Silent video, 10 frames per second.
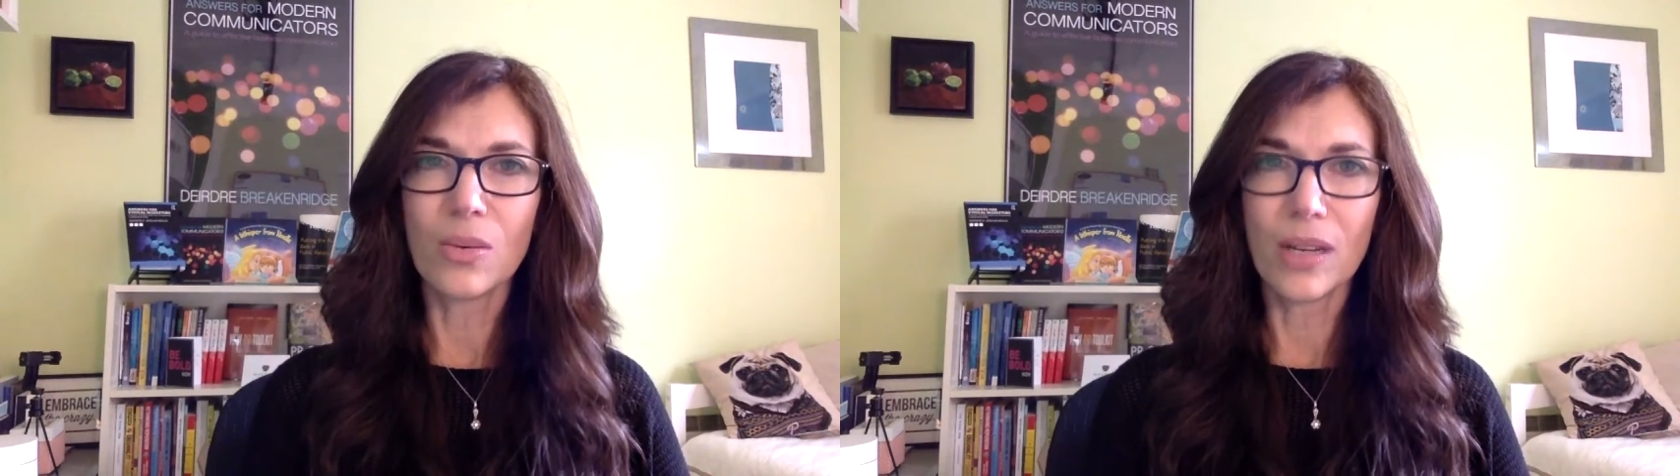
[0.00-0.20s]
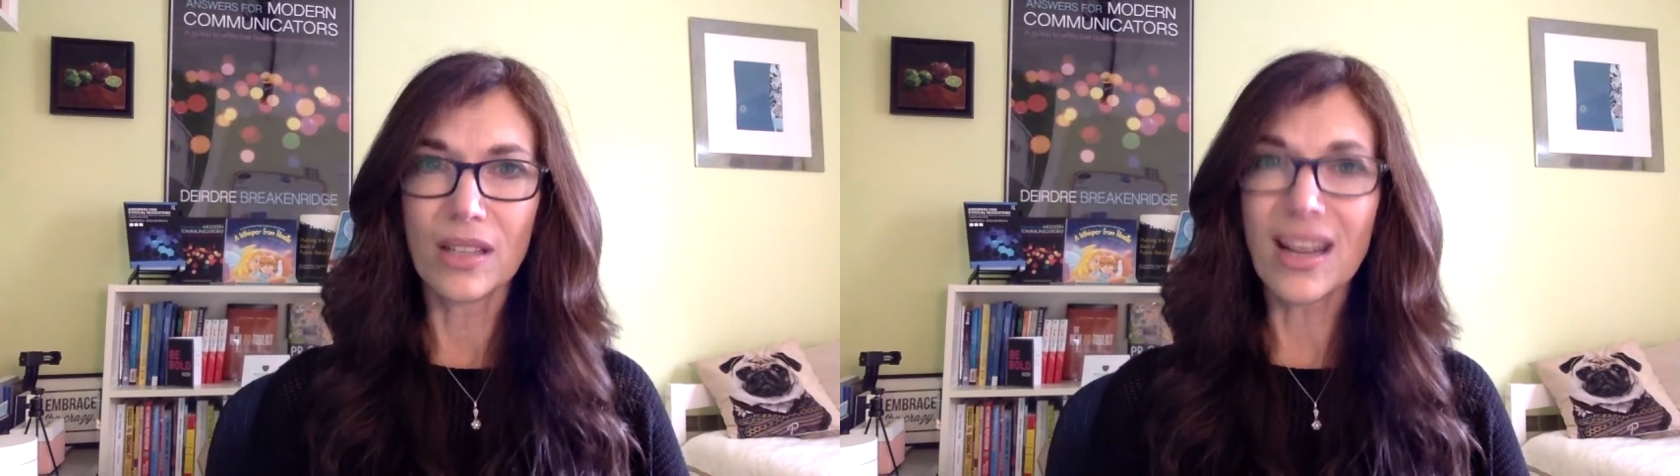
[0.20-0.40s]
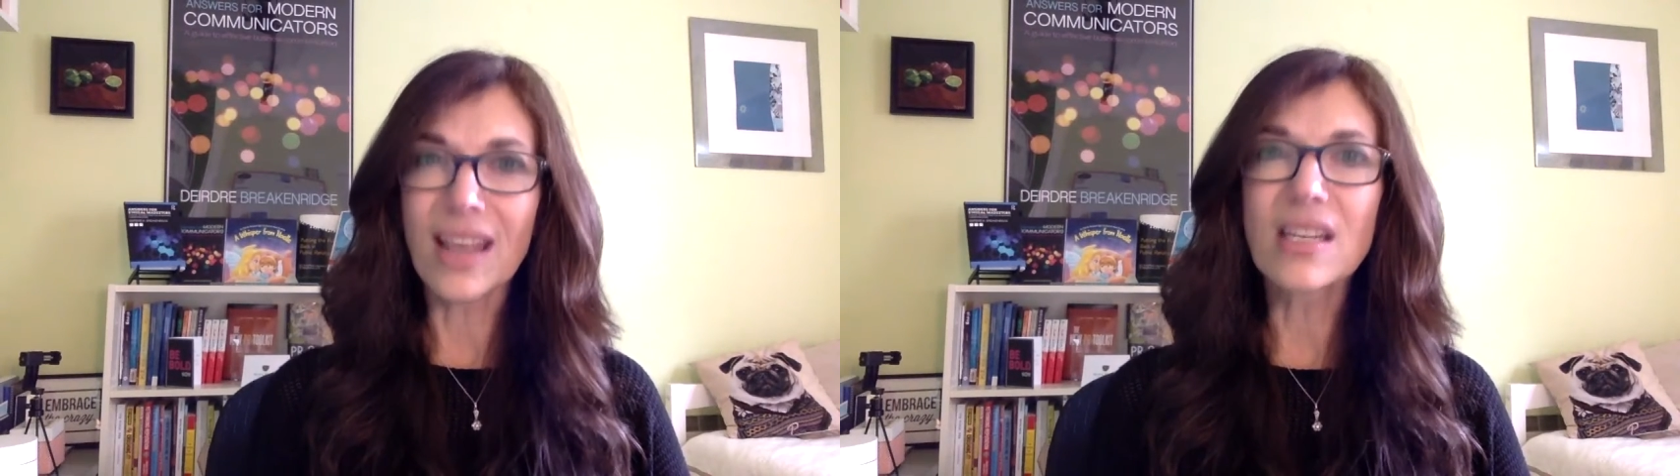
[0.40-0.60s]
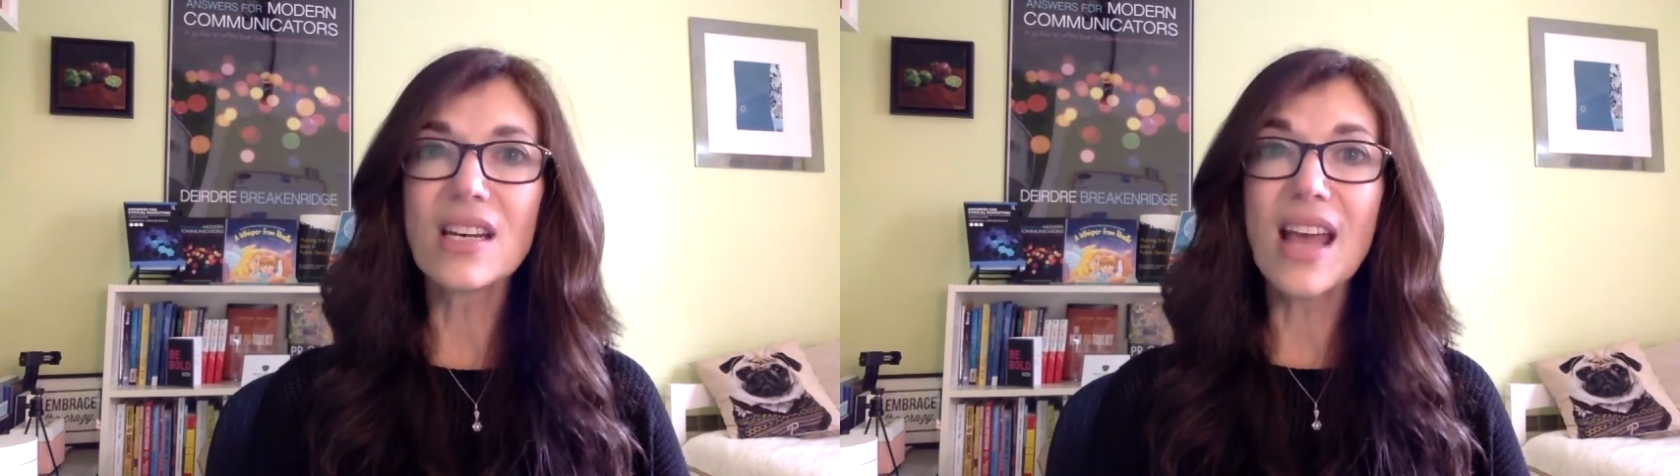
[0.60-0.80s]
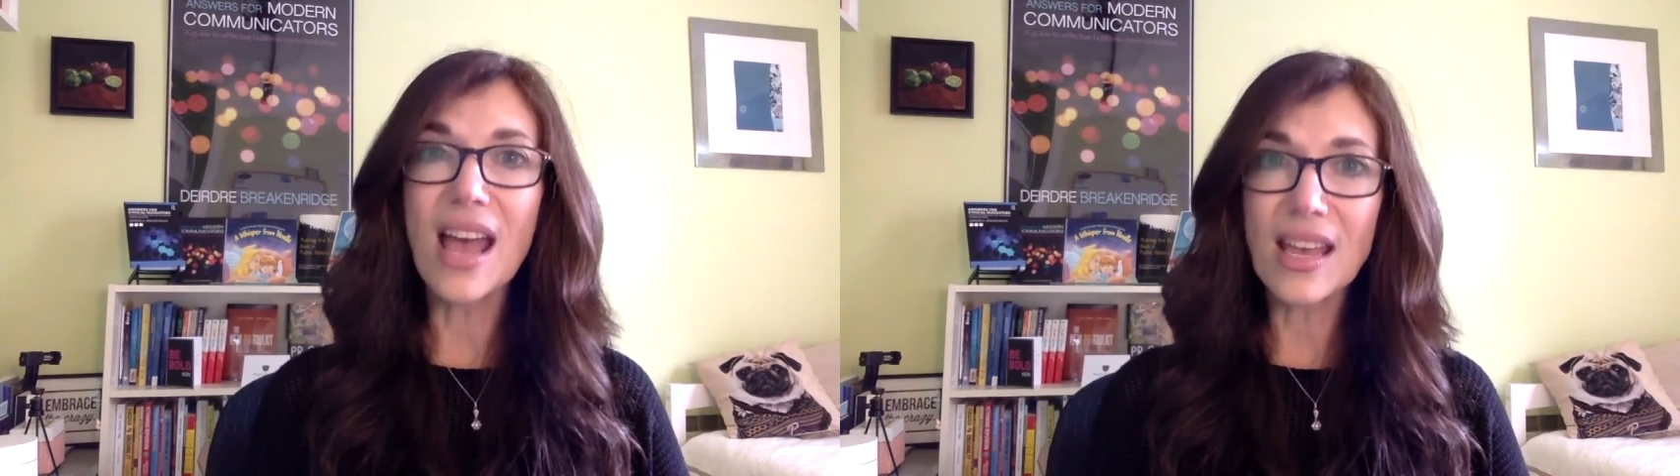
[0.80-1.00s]
Well, it has a
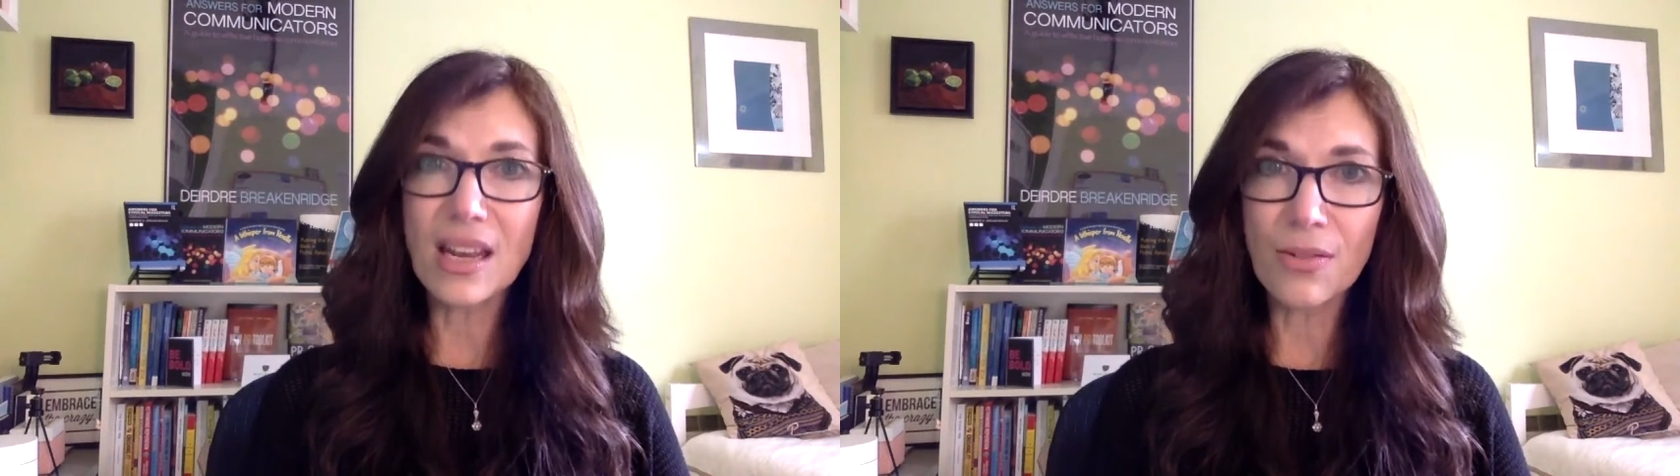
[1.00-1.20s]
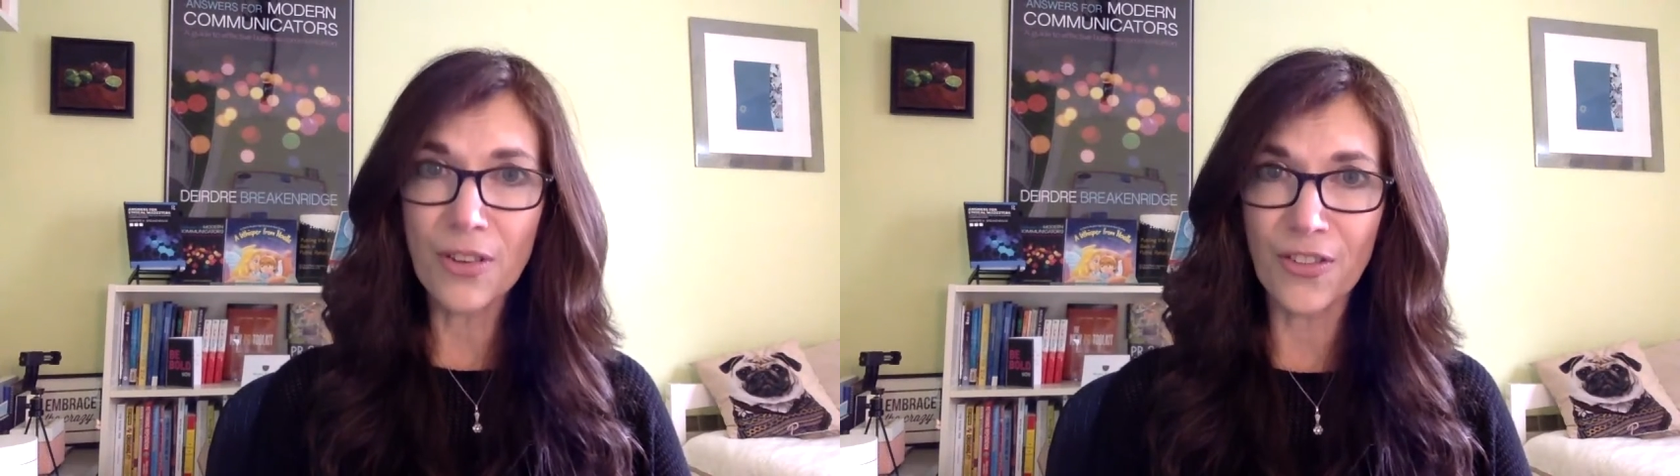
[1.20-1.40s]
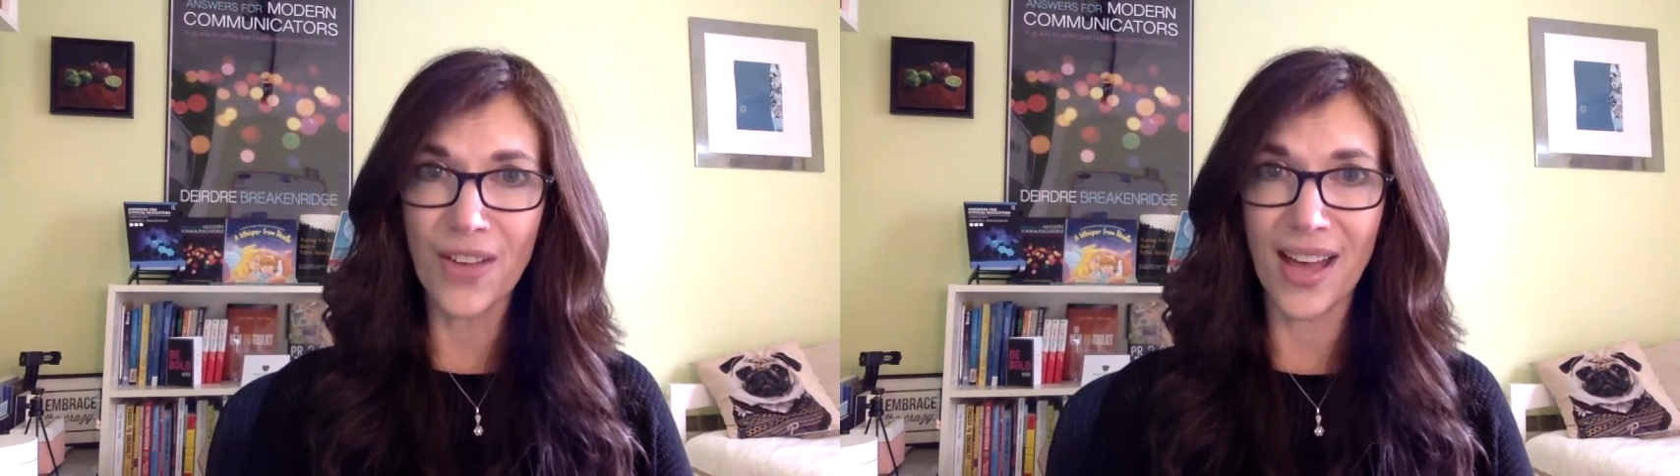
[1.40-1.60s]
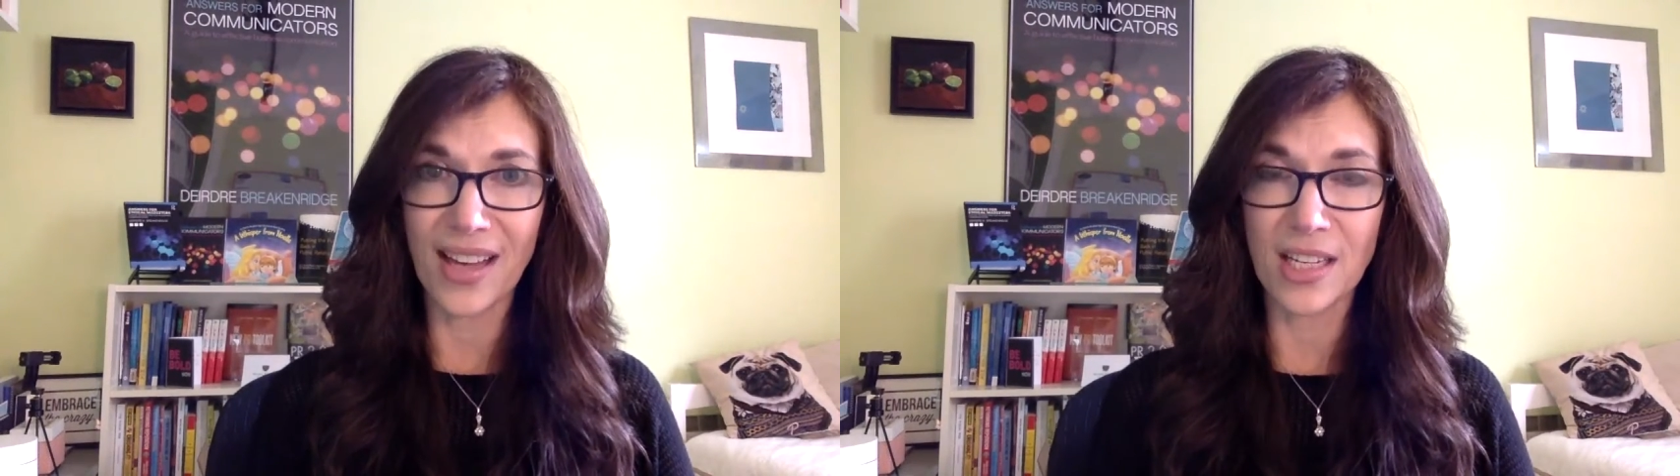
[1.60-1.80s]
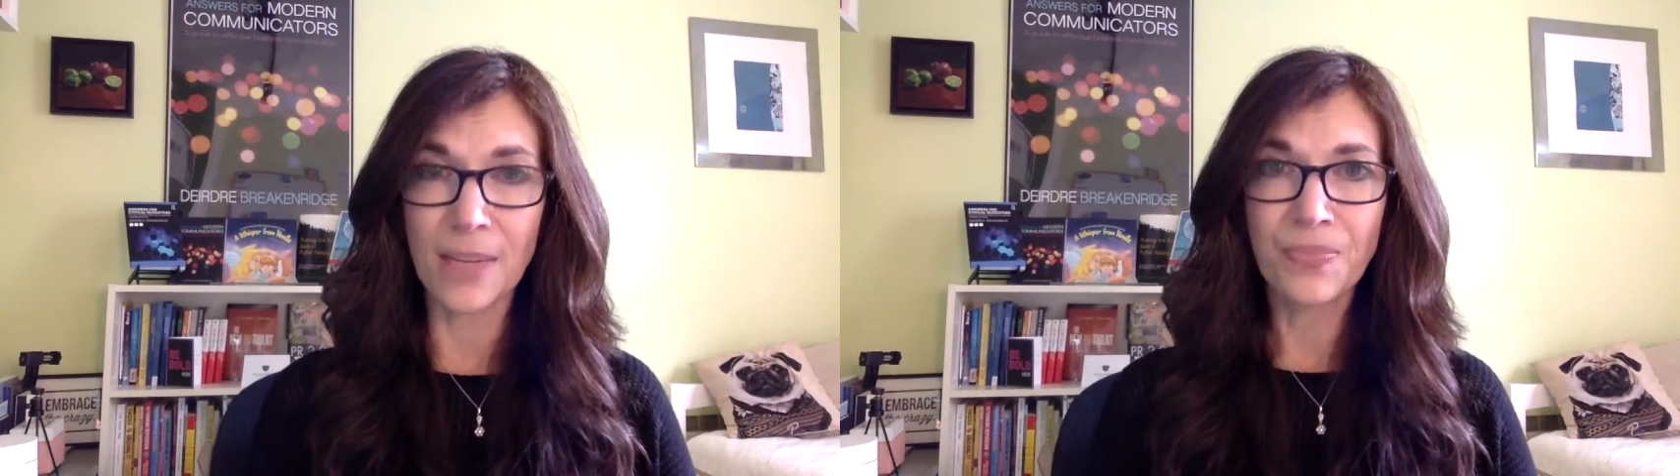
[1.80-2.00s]
negative effect